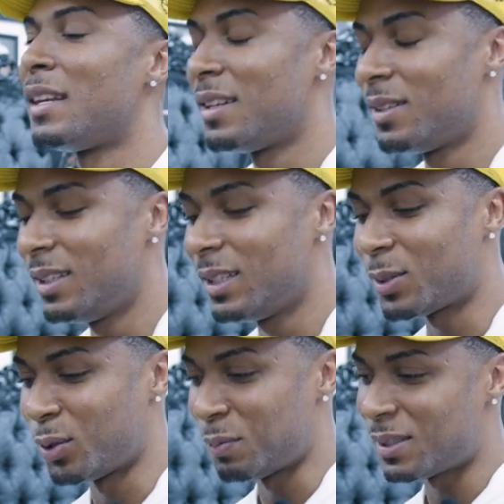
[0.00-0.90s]
got another
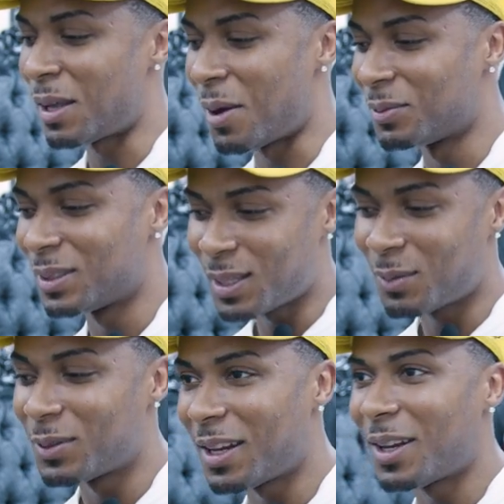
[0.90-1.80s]
little Crip song that's
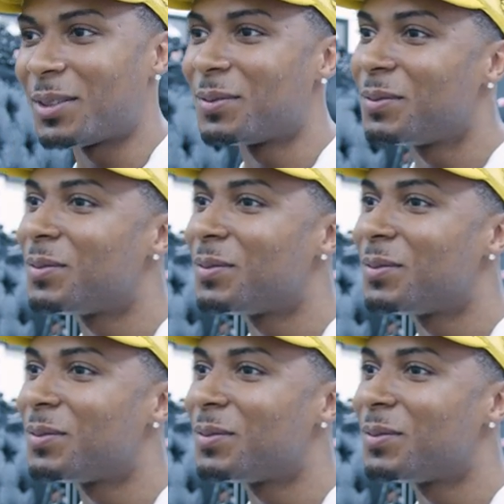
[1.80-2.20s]
coming out.